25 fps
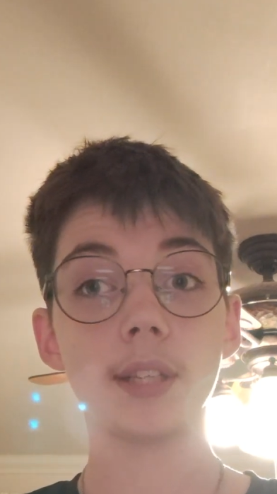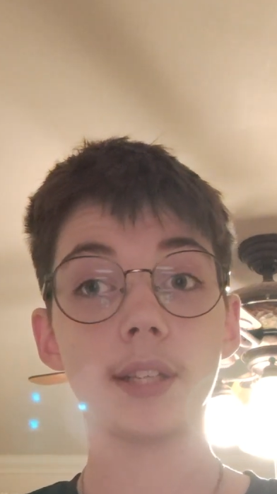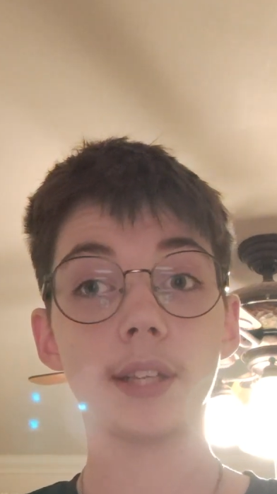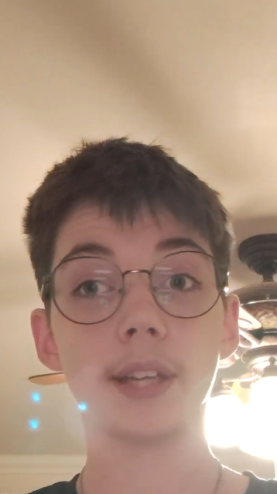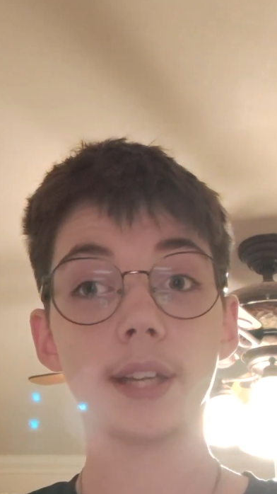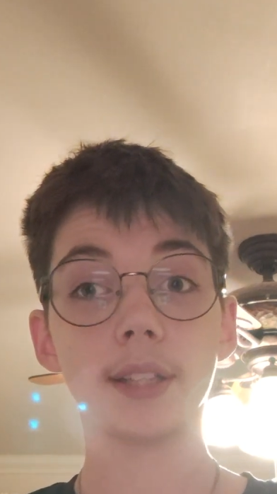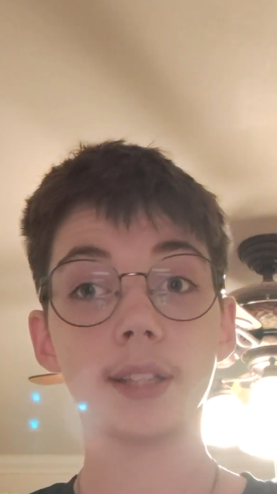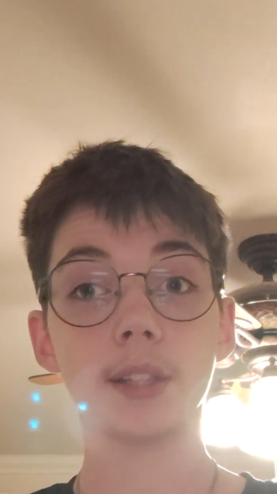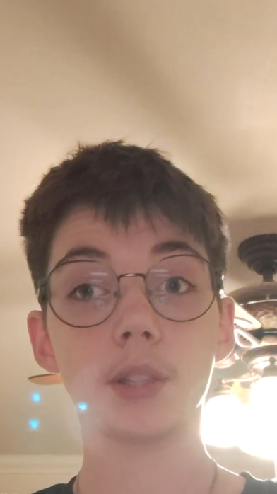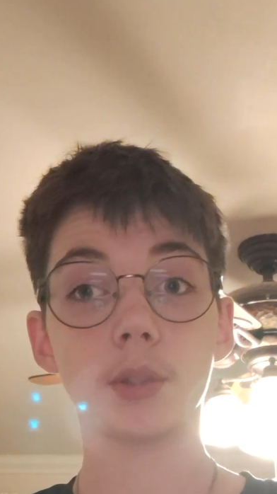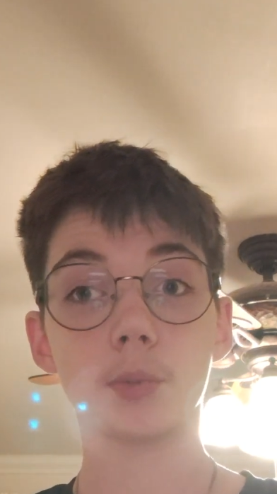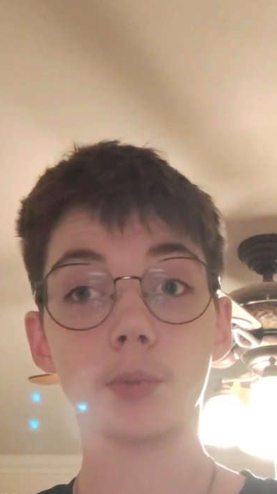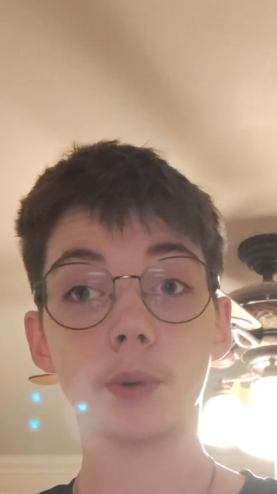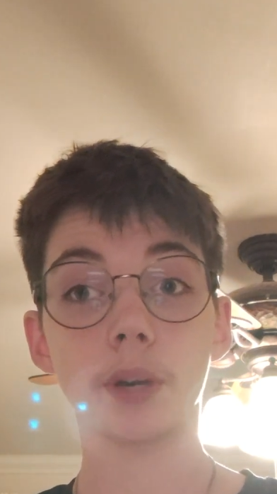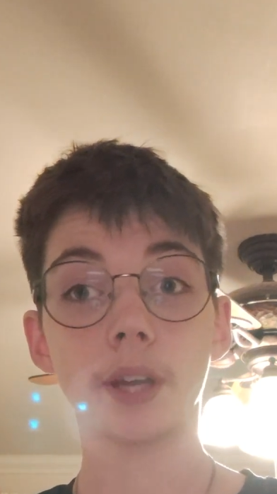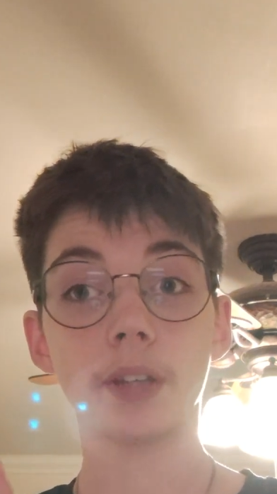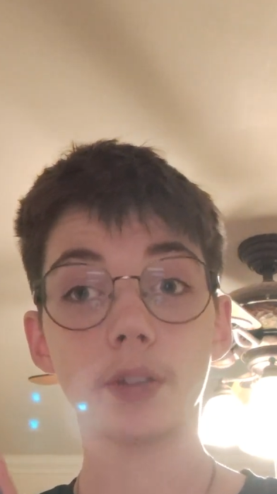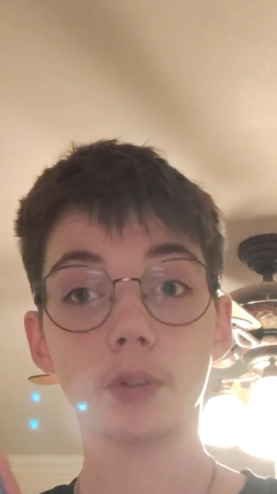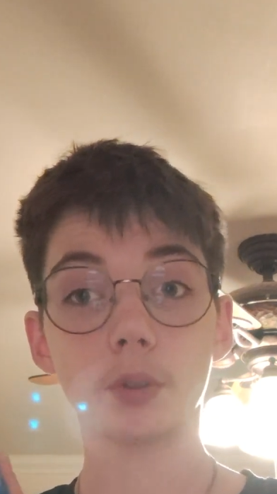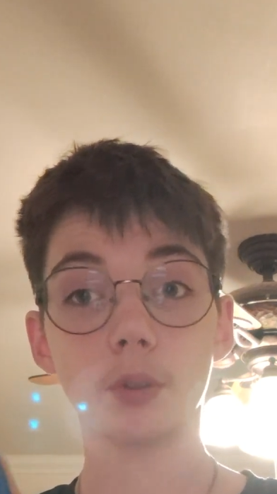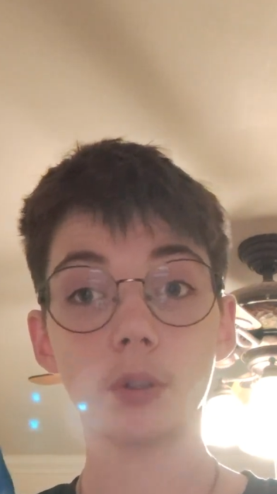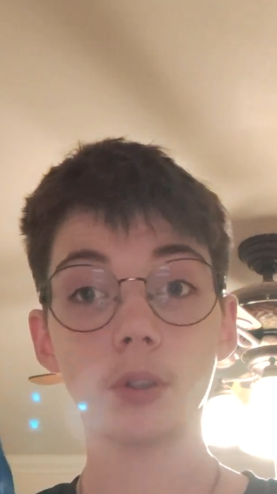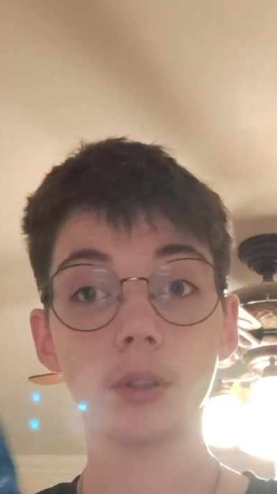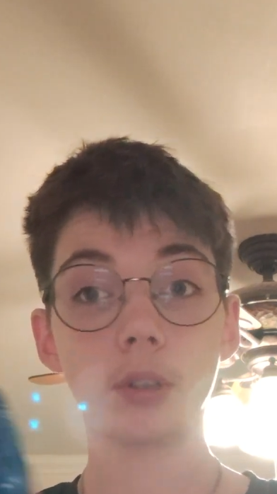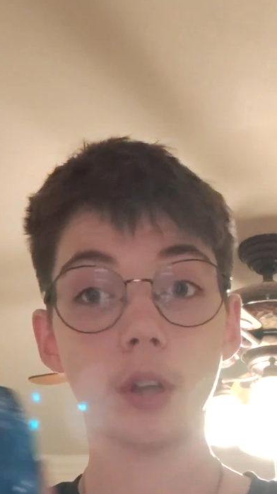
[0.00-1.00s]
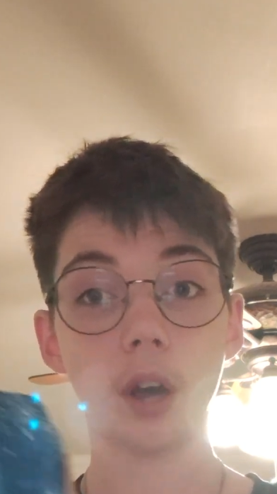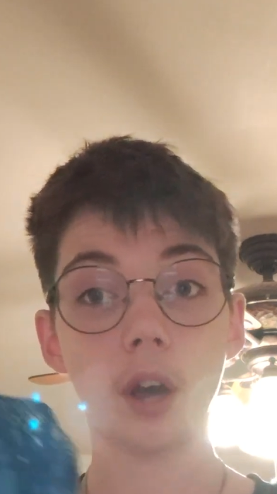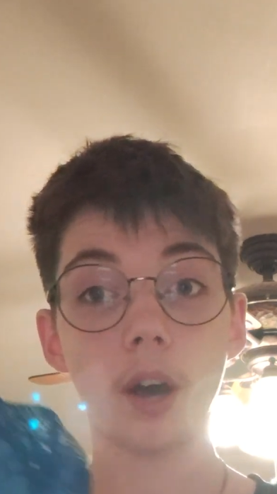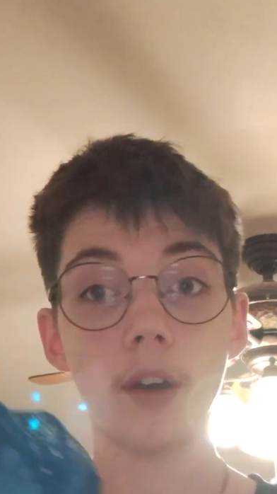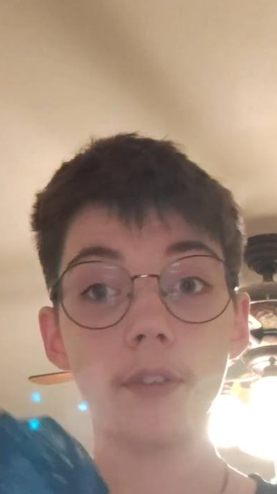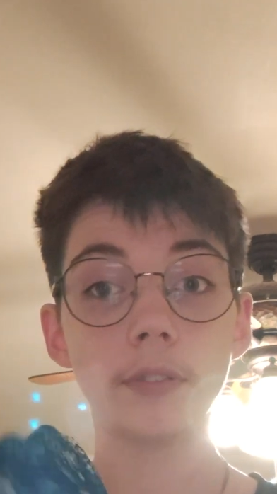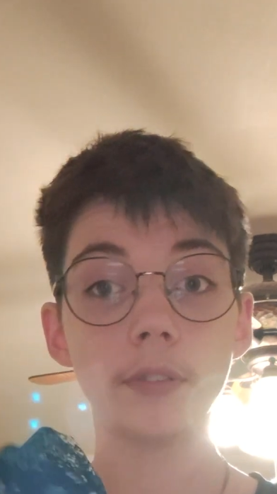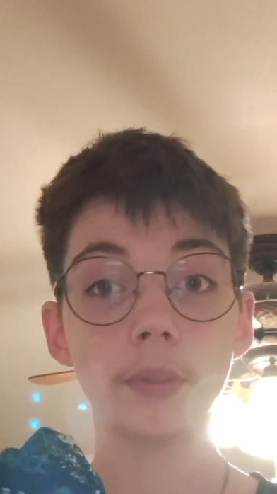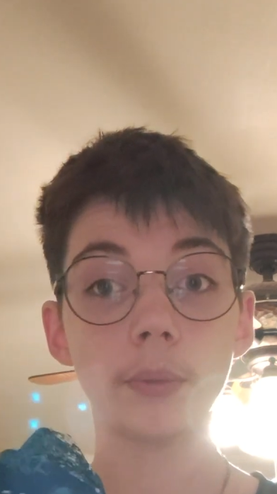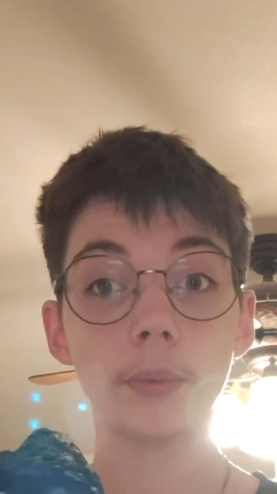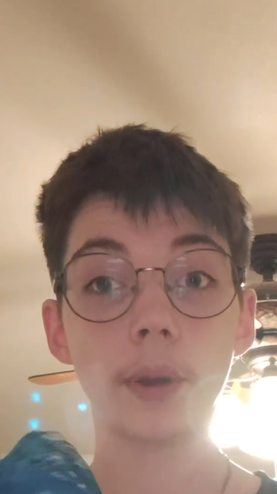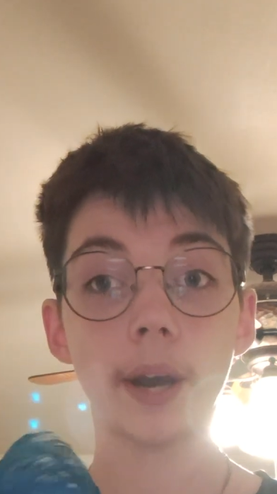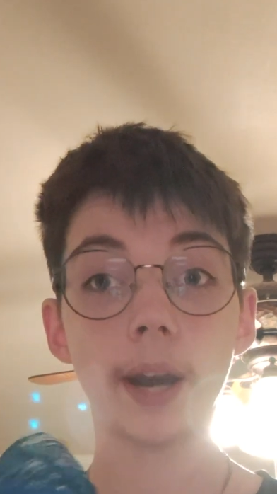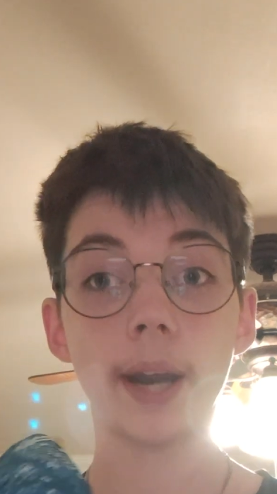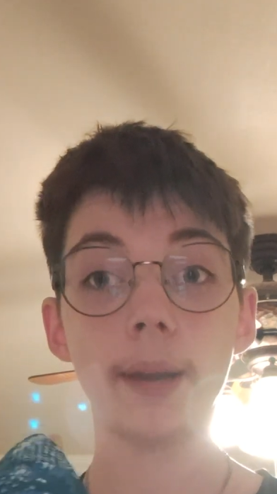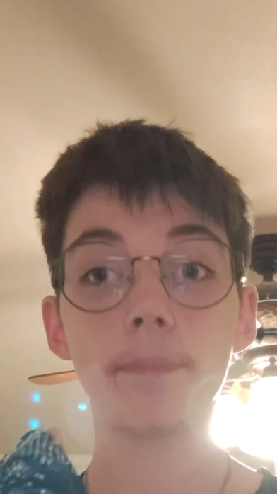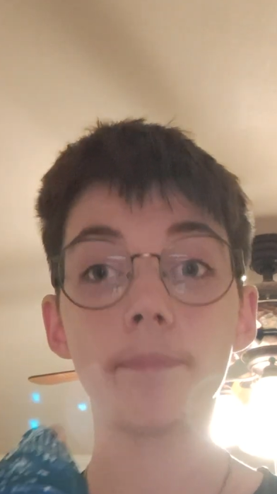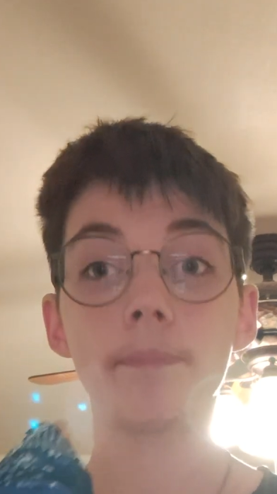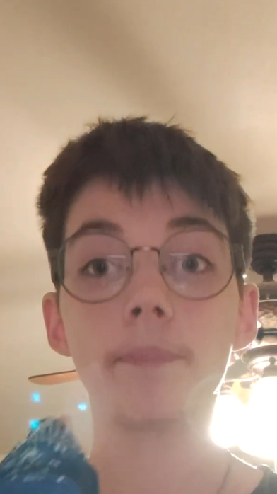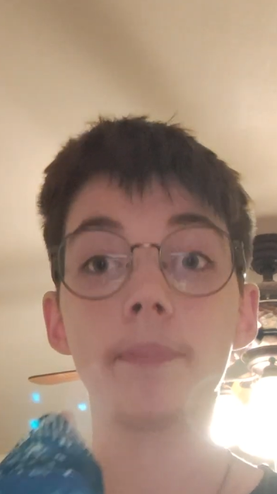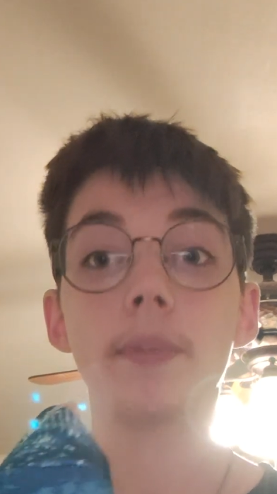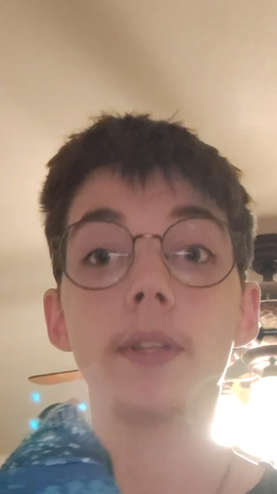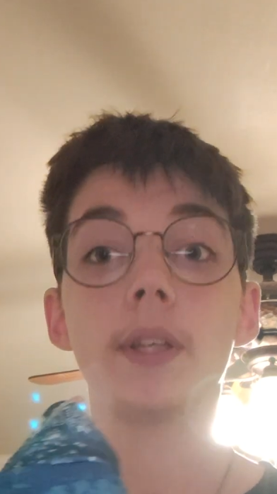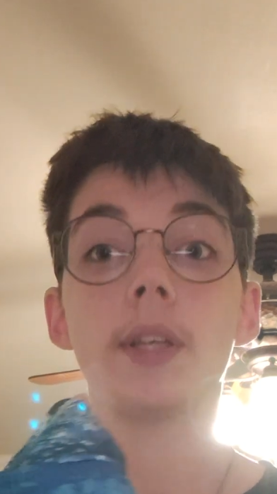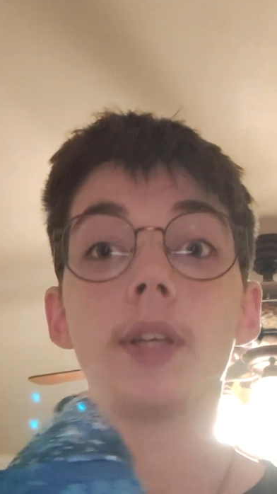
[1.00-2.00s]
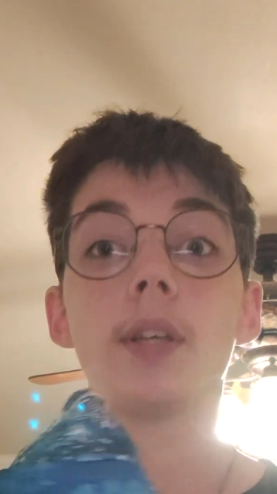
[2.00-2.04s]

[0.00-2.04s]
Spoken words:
like the regular cloth, right,